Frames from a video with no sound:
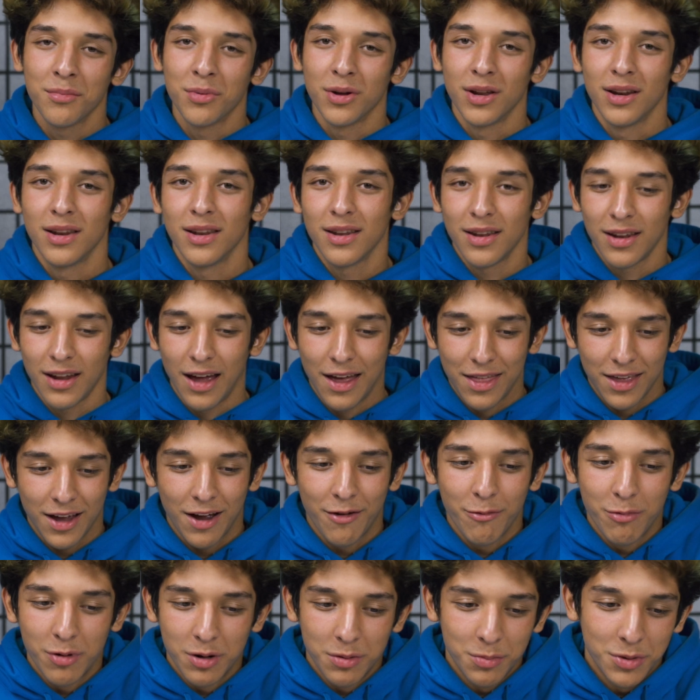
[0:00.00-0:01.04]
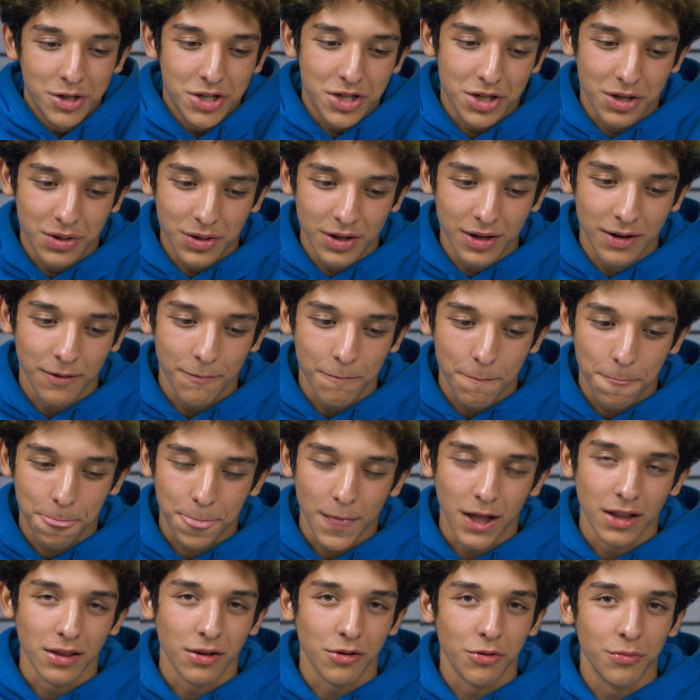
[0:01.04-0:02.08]
but I think I've been maturing
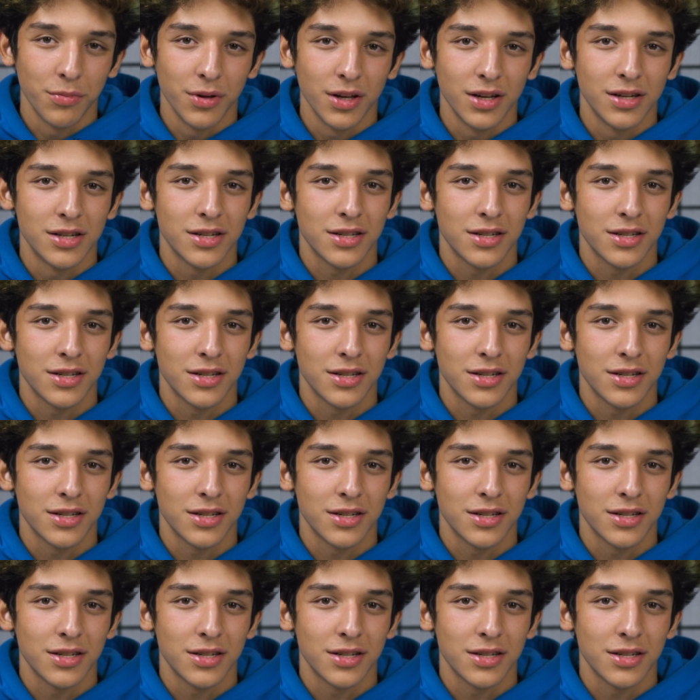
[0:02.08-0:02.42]
a little bit,